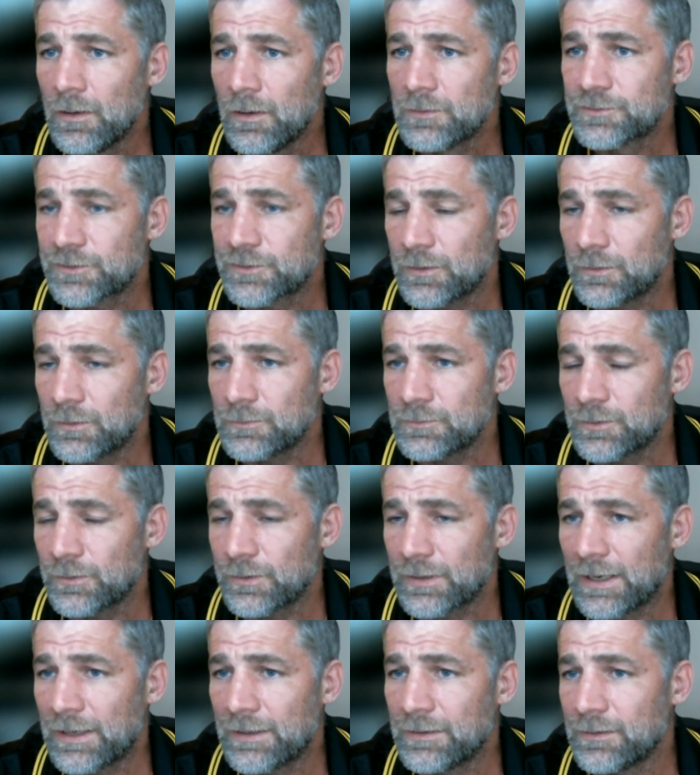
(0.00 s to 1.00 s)
So
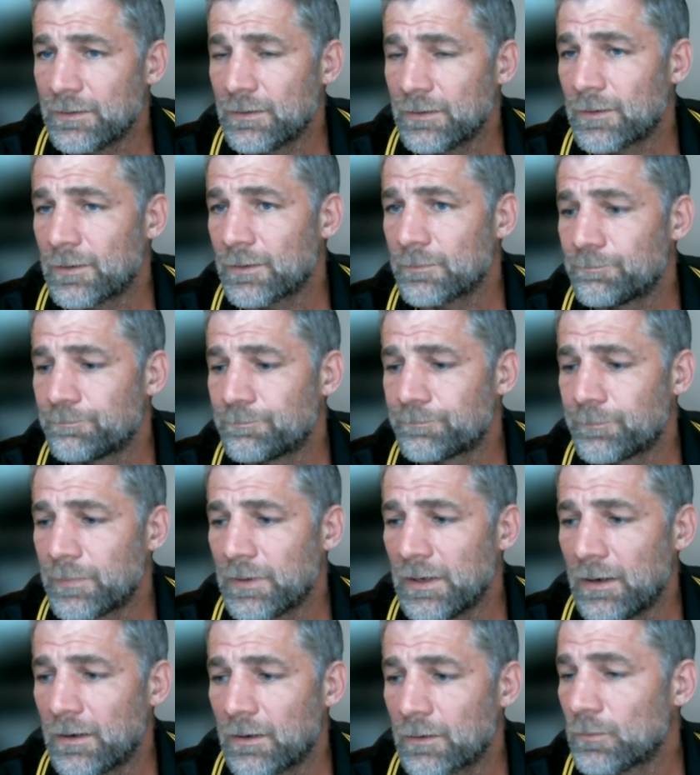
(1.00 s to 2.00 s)
again, our
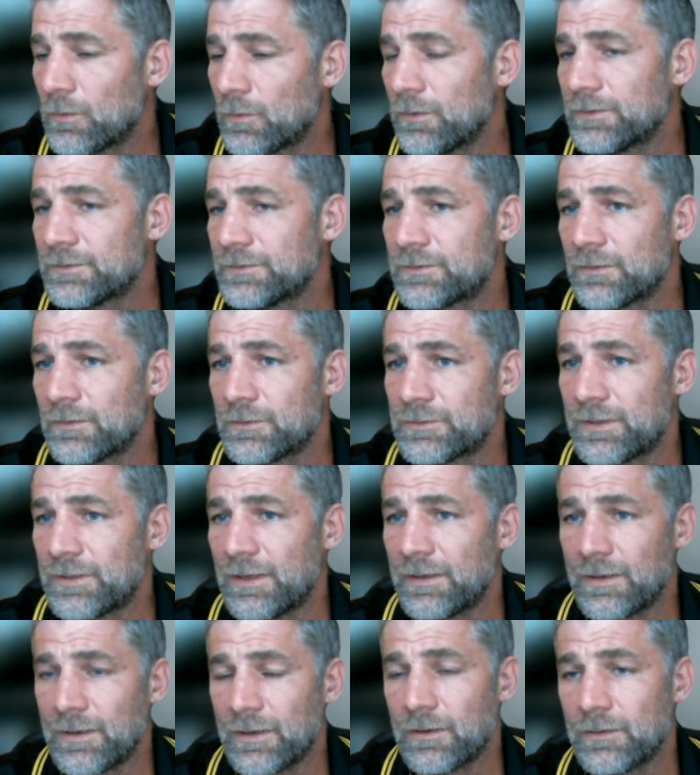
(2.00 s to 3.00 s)
role is to
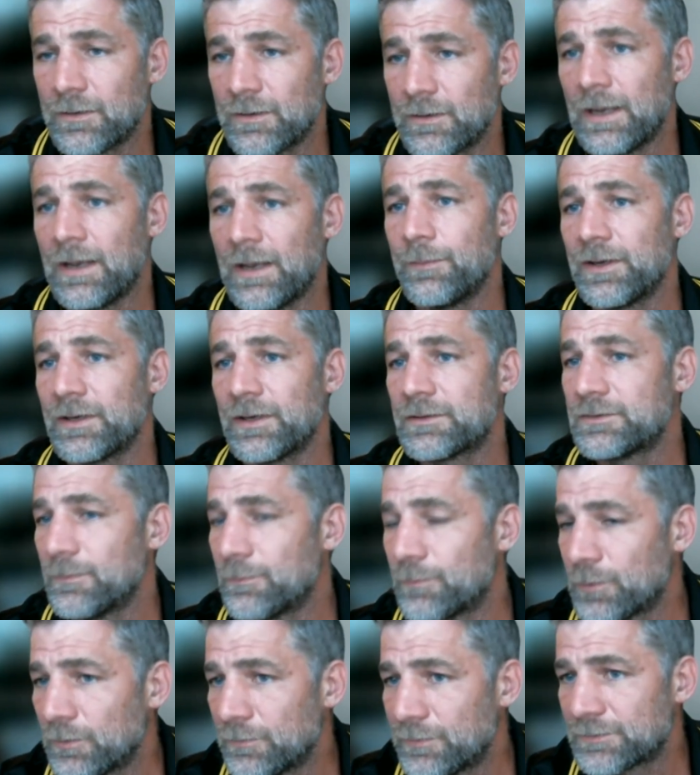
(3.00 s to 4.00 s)
understand the aerodynamics,
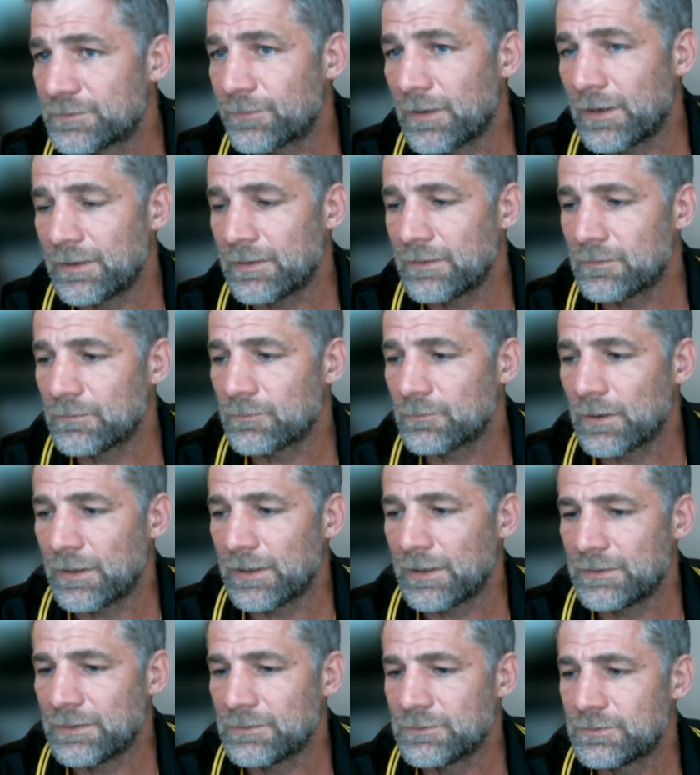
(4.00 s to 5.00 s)
improve its flight
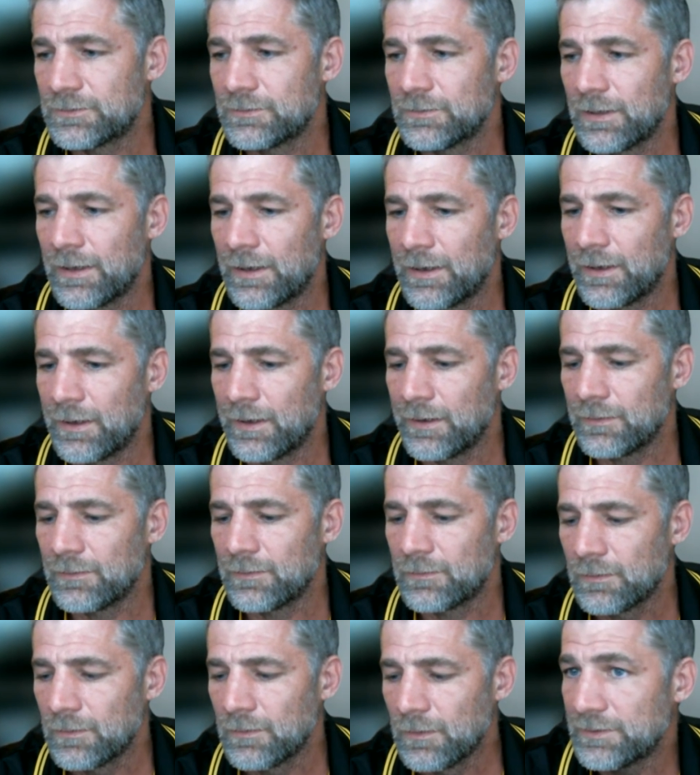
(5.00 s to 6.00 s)
range,
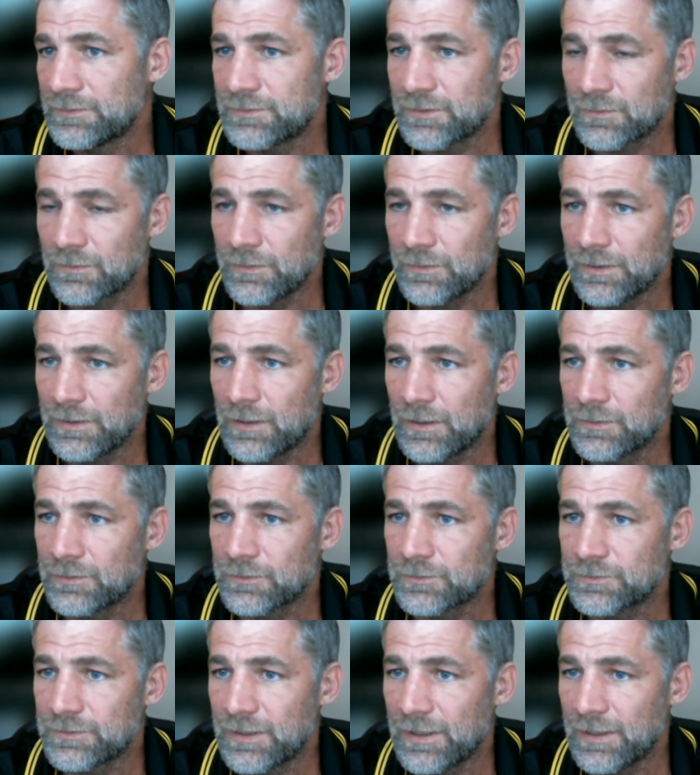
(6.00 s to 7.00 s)
and basically
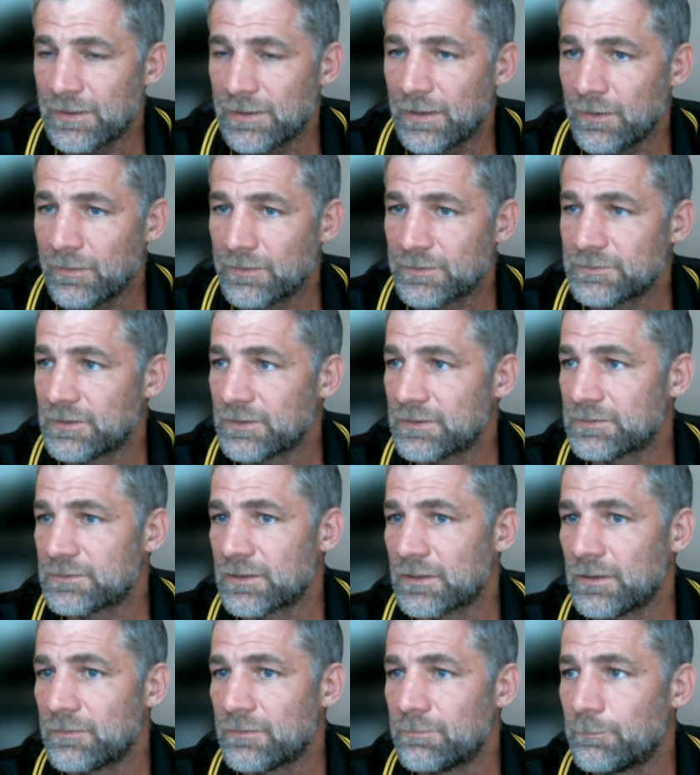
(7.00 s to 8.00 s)
understand how this thing's
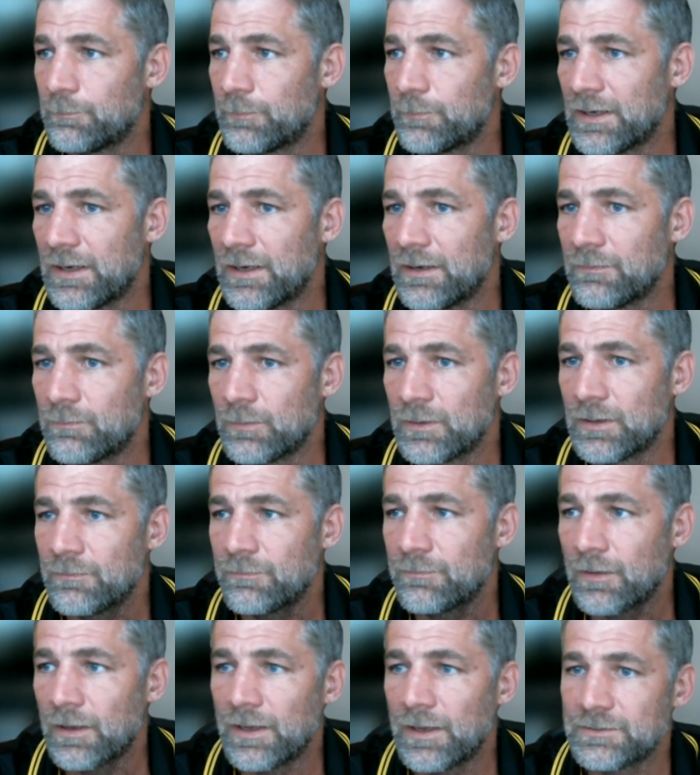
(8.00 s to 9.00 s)
going to behave when
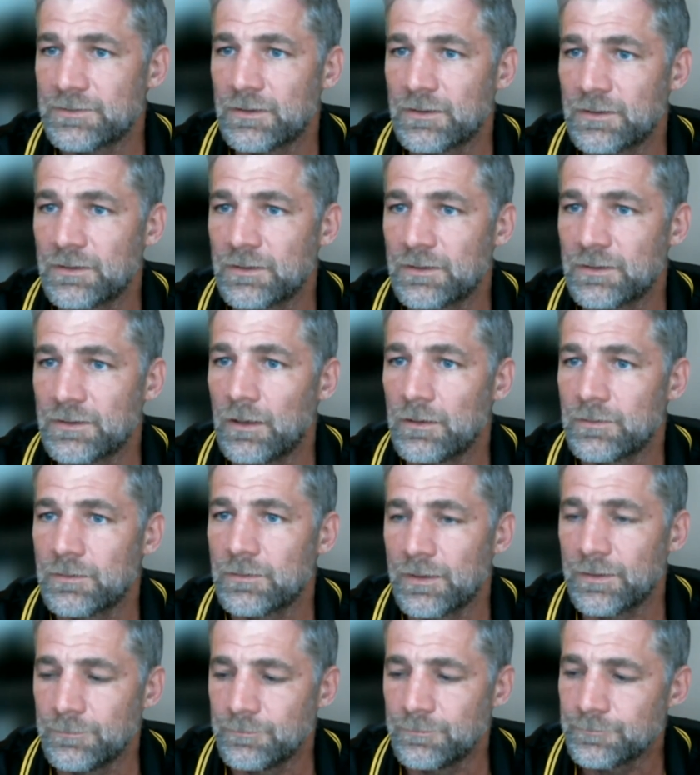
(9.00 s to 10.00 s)
it flies on
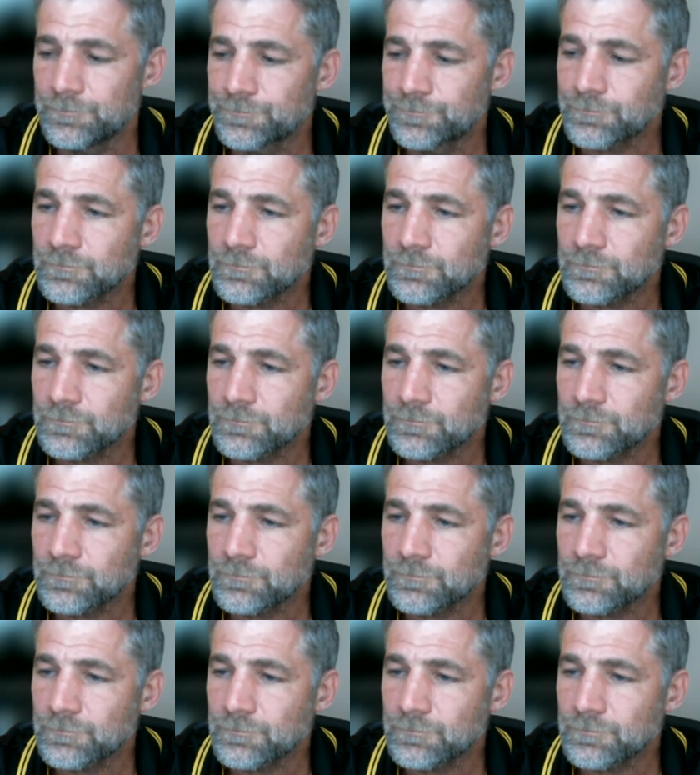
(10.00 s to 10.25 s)
Titan.